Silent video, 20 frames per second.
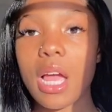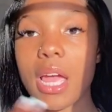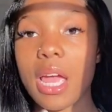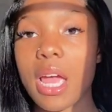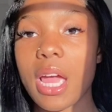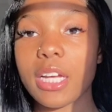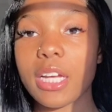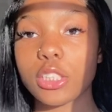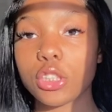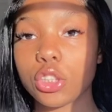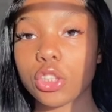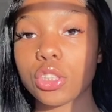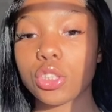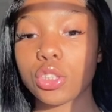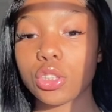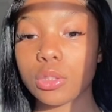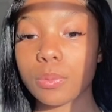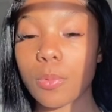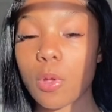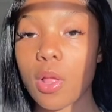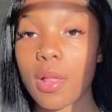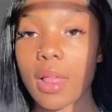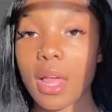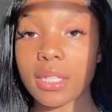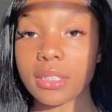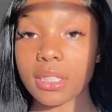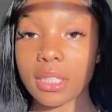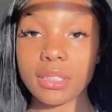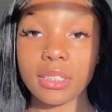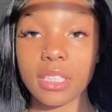extra small
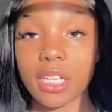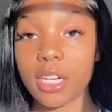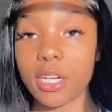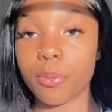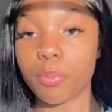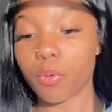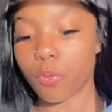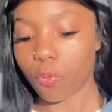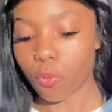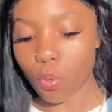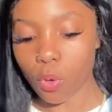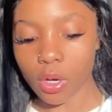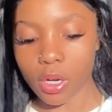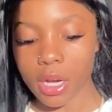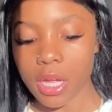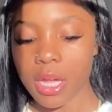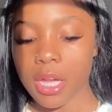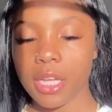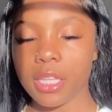as i stated before